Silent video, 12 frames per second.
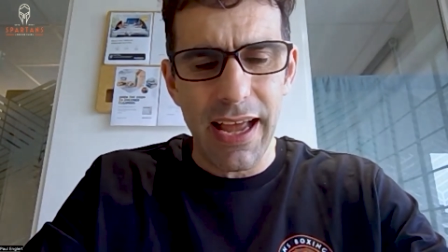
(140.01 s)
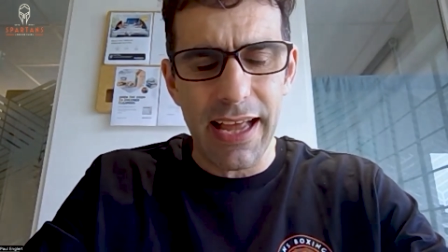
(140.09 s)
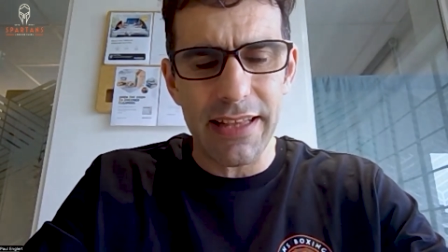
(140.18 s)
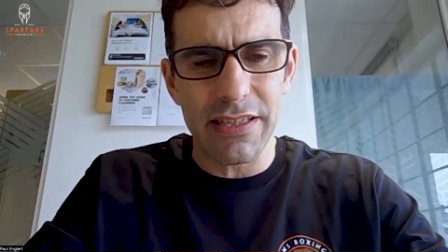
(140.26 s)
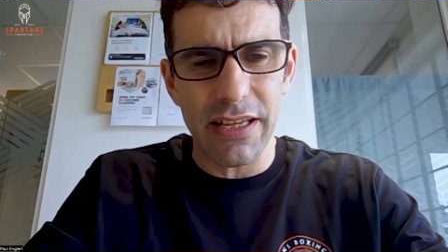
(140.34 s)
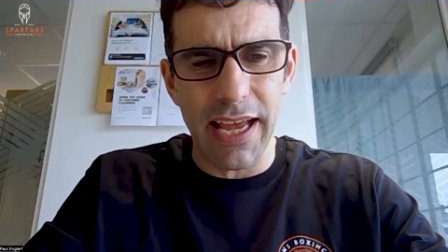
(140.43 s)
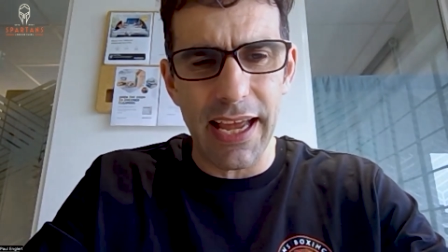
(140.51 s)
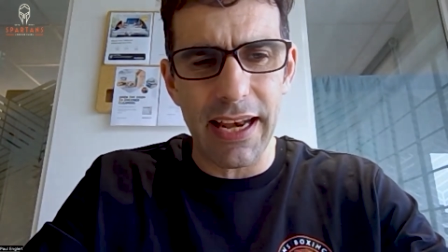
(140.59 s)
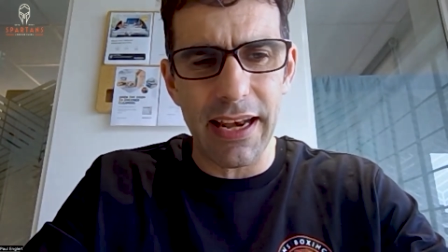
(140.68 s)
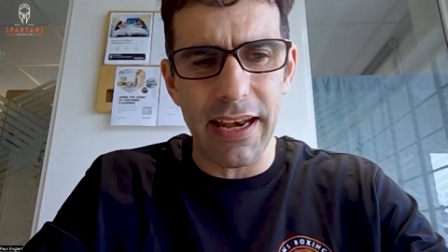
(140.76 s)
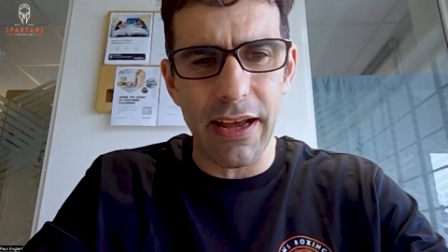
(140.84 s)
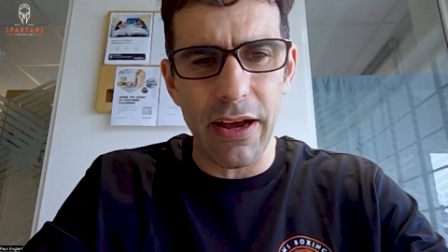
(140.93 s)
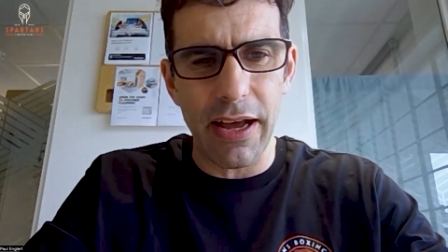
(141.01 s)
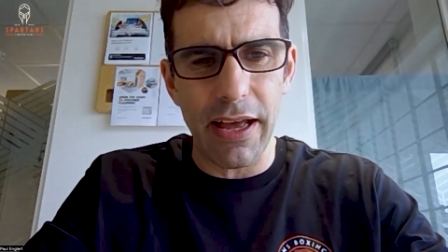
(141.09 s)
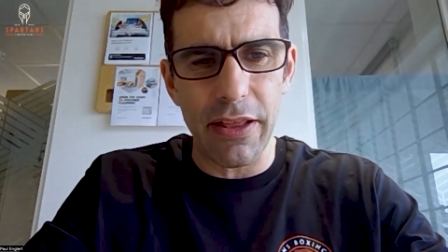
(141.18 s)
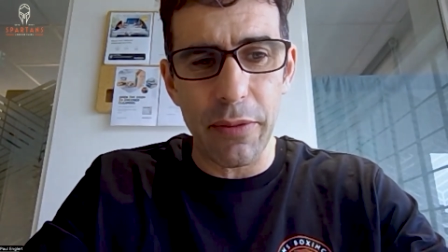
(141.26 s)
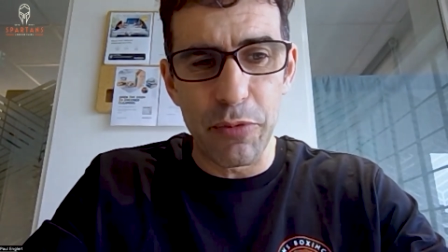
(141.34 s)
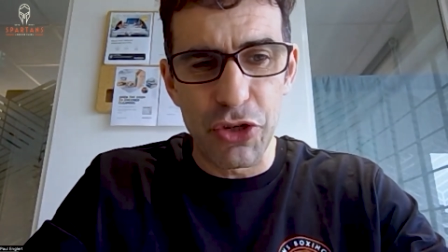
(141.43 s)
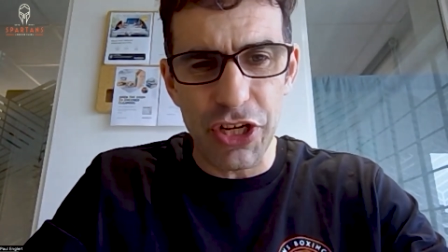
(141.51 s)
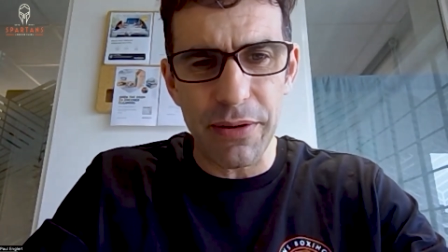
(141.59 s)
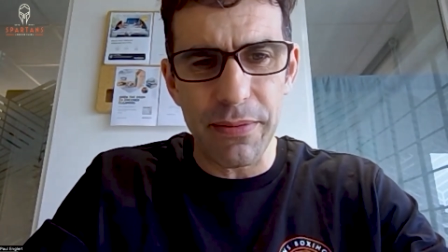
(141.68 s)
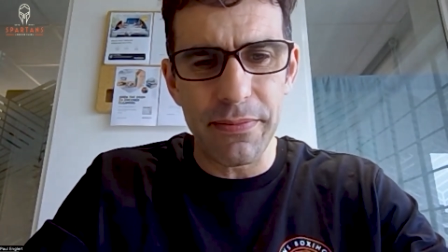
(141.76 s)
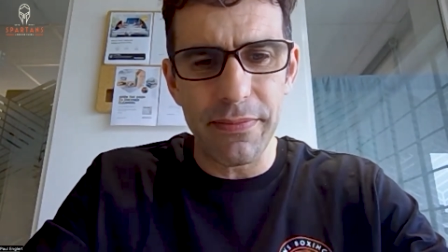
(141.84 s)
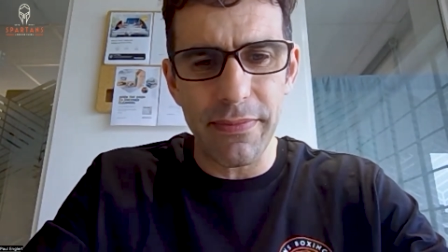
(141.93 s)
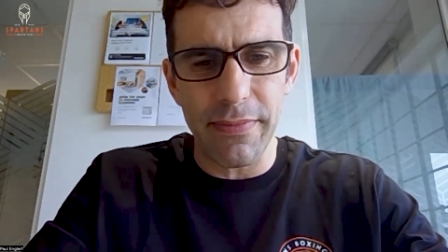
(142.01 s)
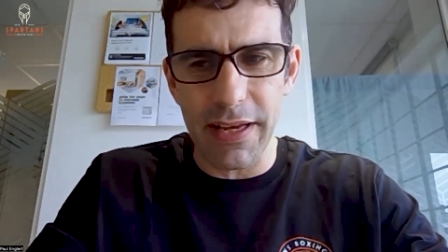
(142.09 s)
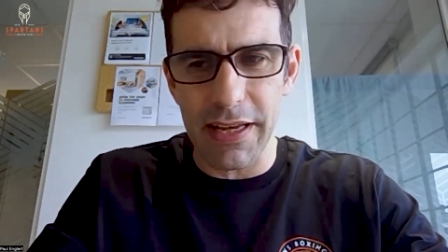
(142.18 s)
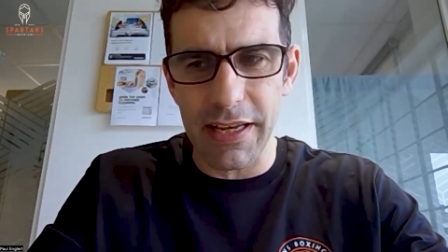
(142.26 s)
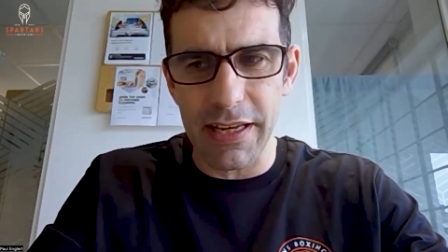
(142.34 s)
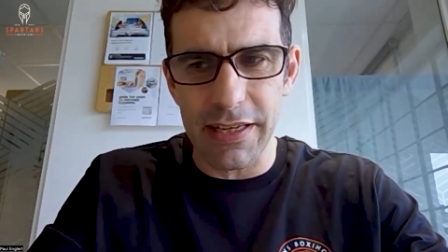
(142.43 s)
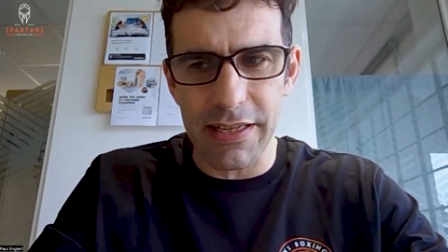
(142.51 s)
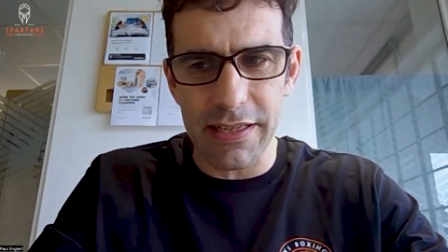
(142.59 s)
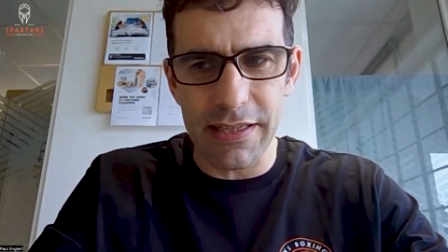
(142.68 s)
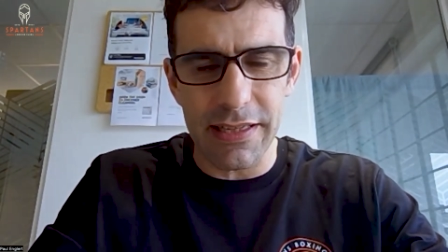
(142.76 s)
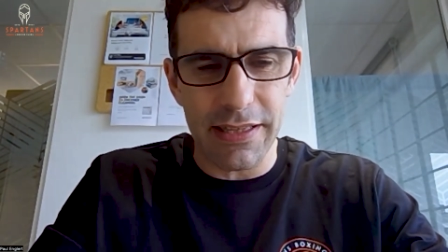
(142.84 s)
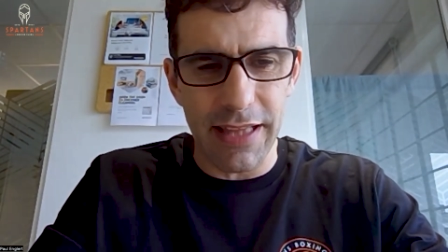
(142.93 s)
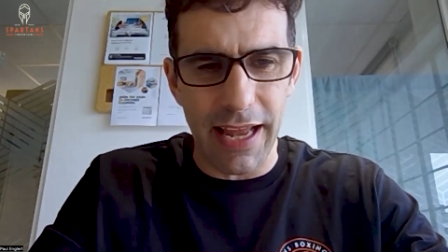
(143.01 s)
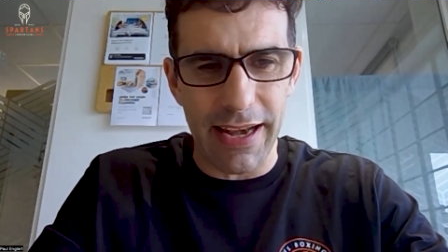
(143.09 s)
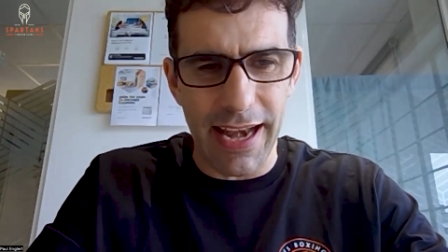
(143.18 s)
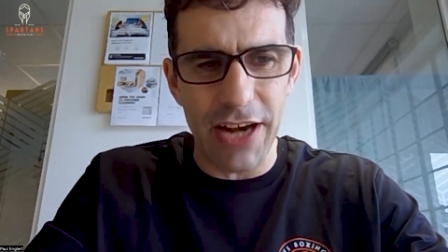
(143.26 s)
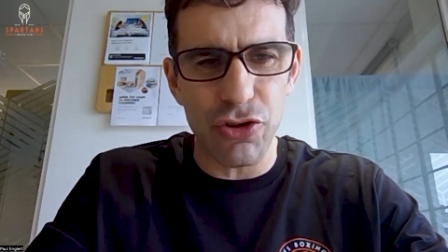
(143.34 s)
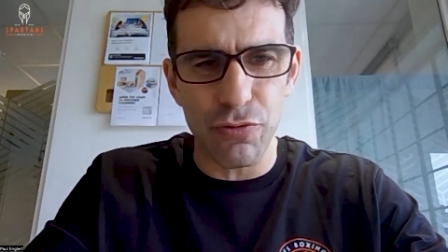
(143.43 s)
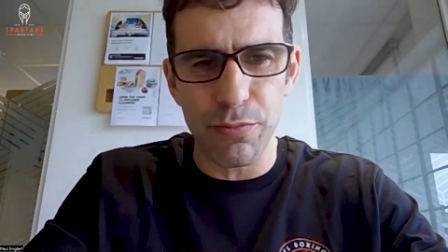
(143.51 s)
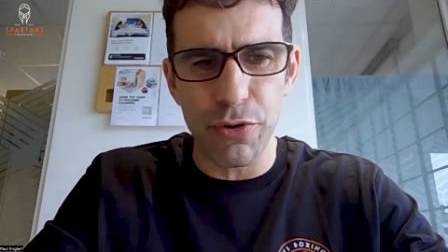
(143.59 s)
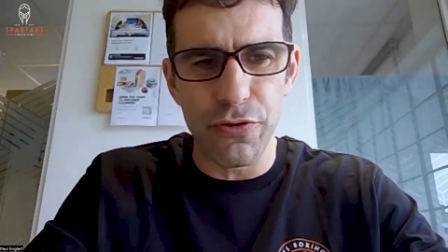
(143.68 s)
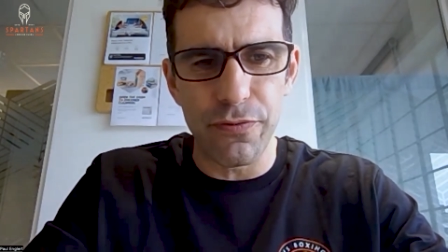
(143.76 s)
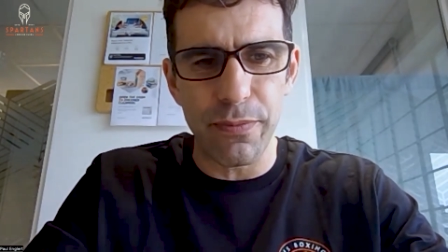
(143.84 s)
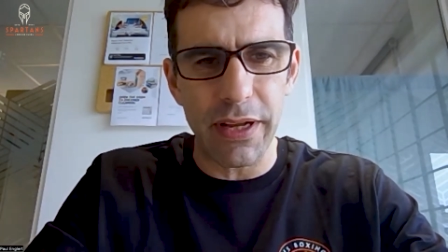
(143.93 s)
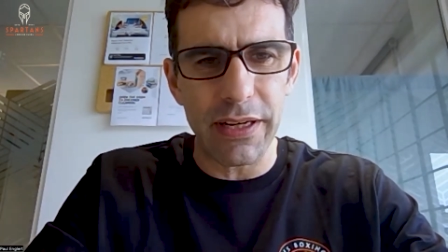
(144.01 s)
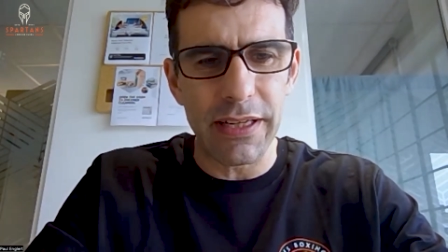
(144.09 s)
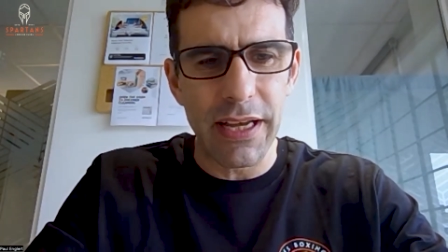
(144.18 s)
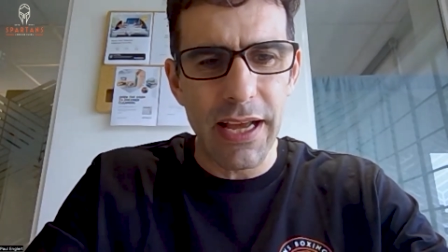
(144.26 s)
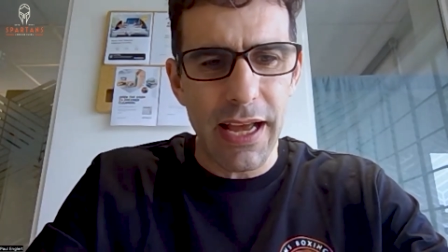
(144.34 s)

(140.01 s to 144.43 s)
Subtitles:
And the gym is that natural movement